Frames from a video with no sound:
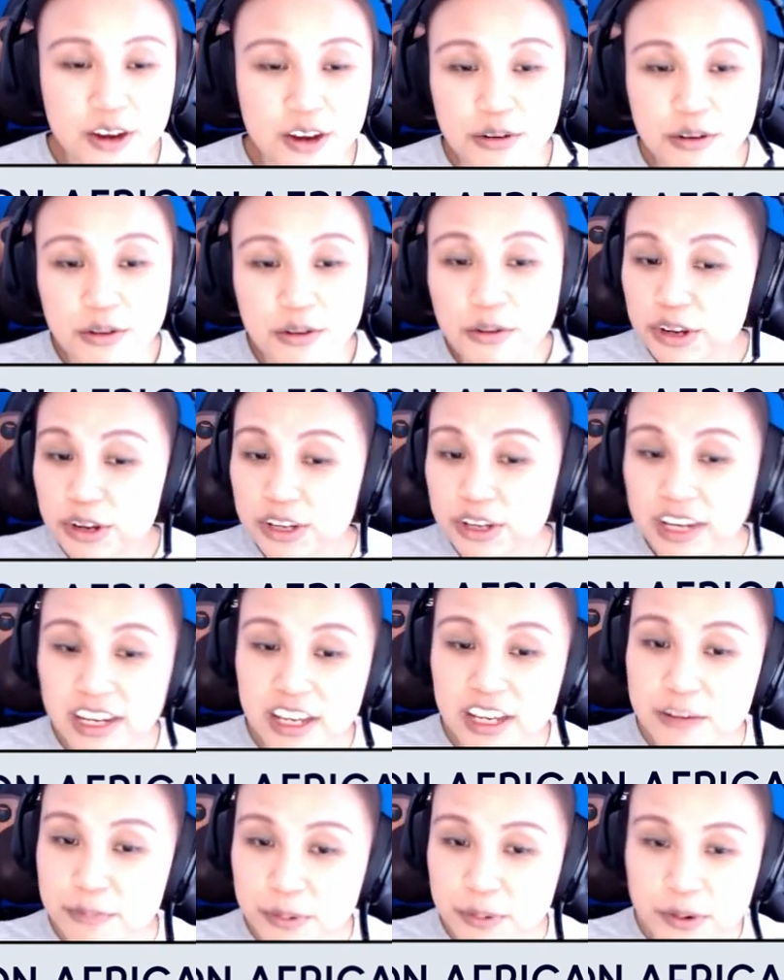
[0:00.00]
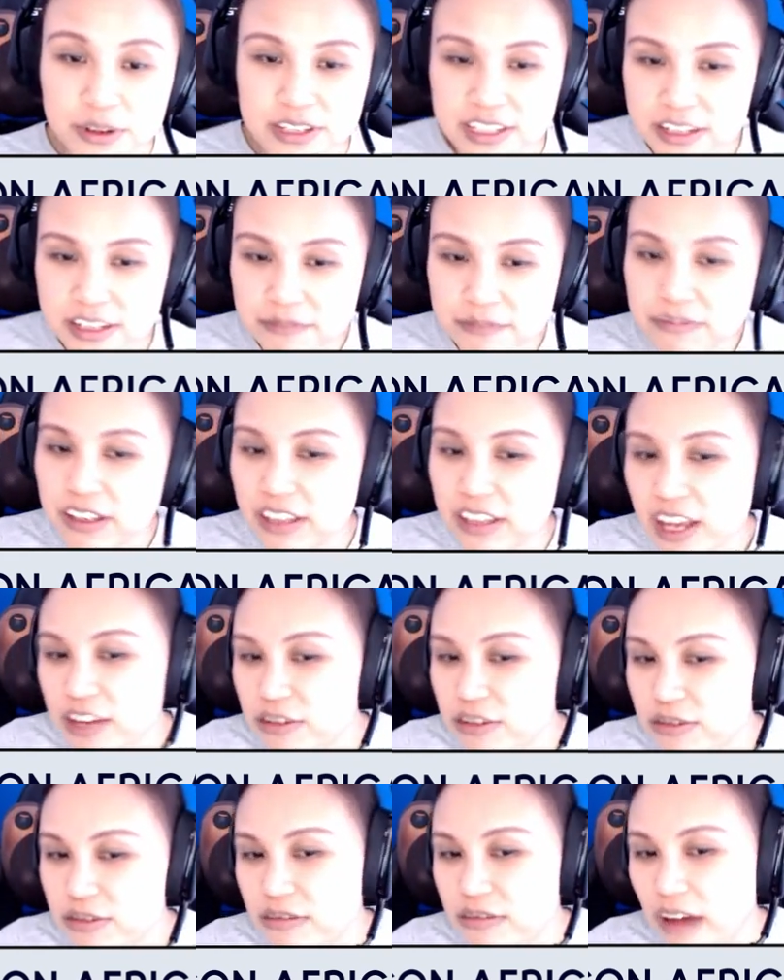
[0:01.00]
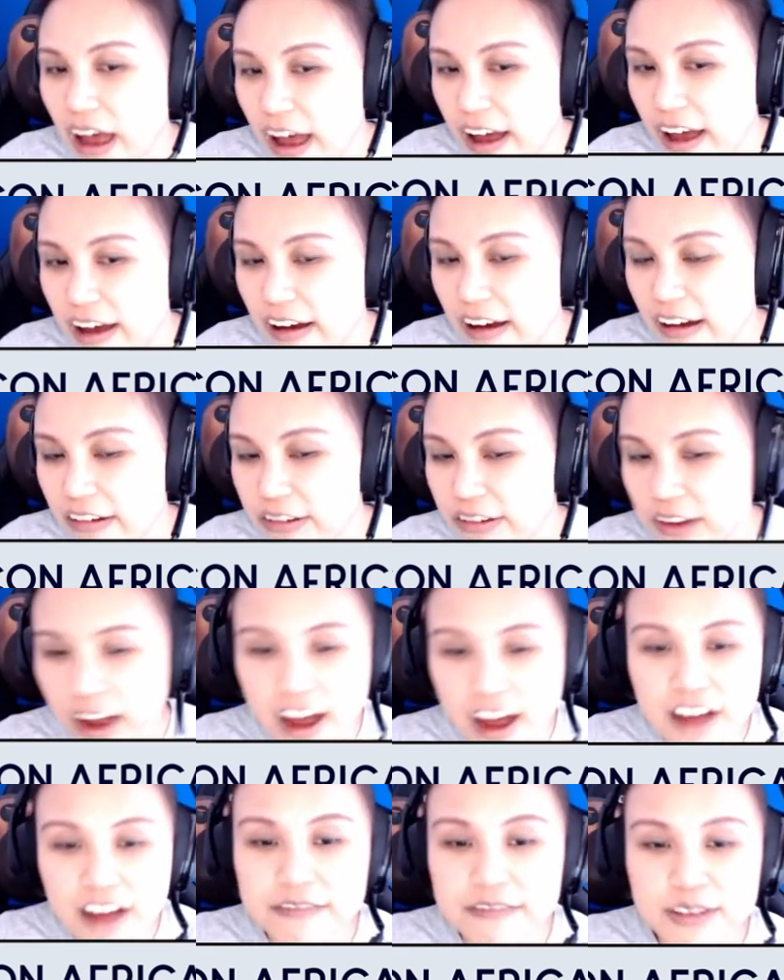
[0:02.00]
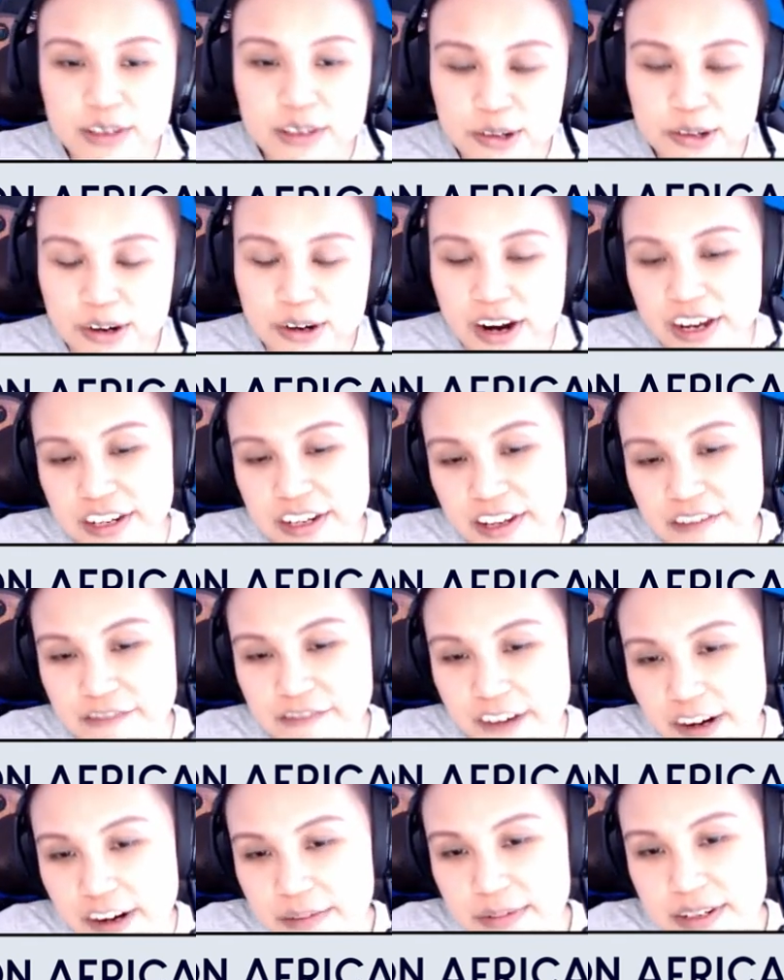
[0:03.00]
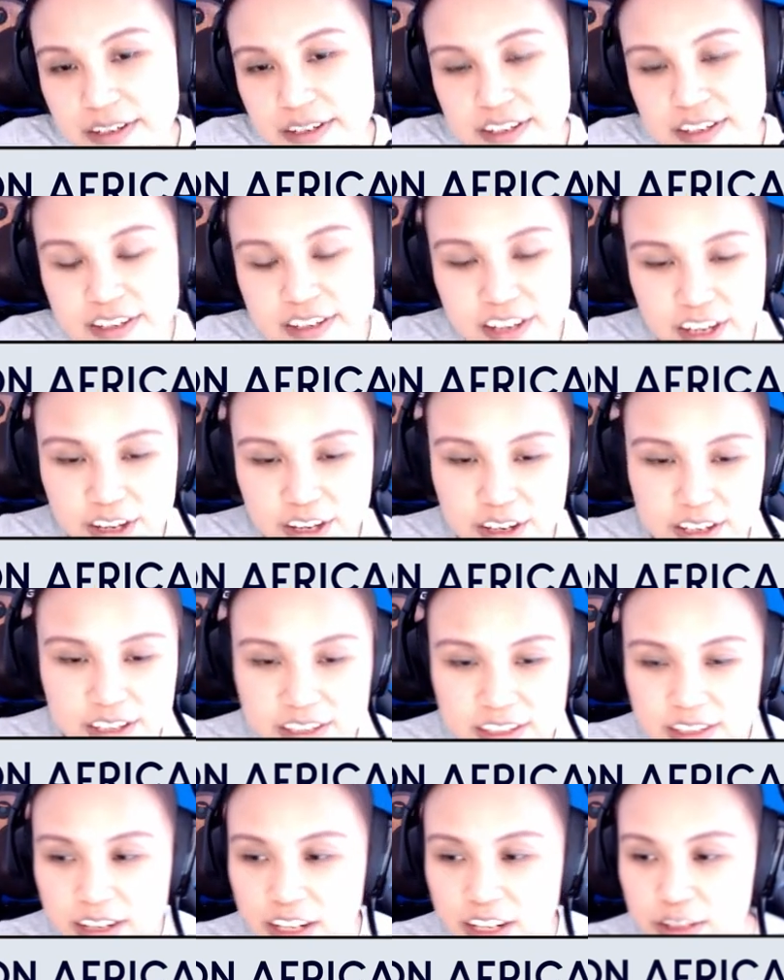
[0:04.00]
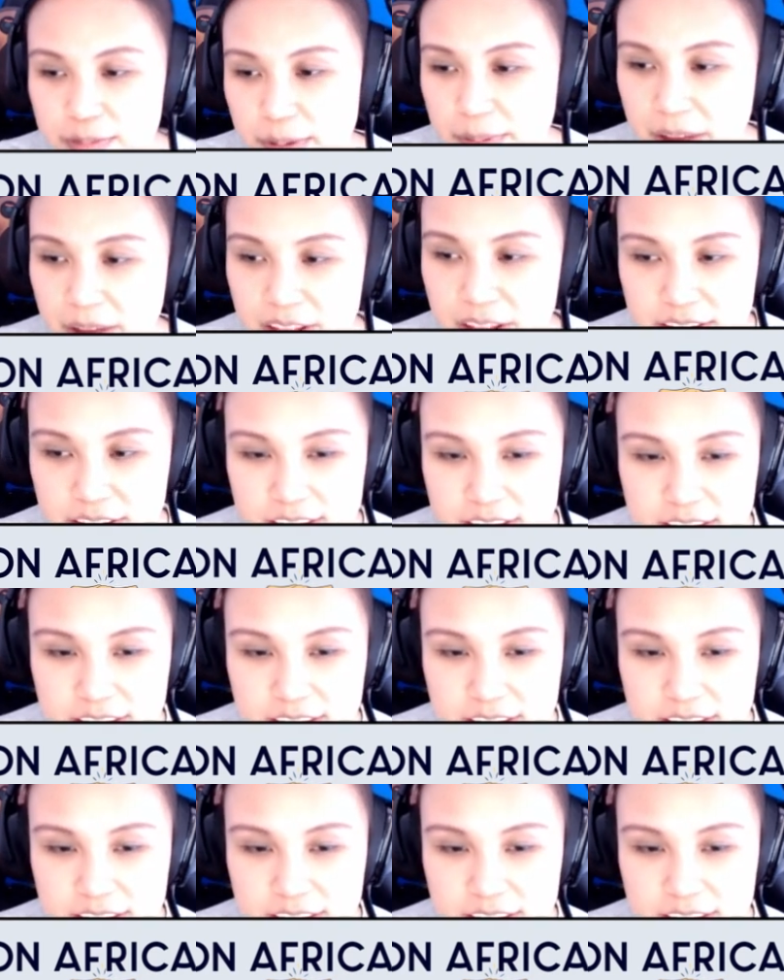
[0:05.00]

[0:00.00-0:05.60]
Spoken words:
Or you can import something that you have in your other environment. It doesn't need to be pandas,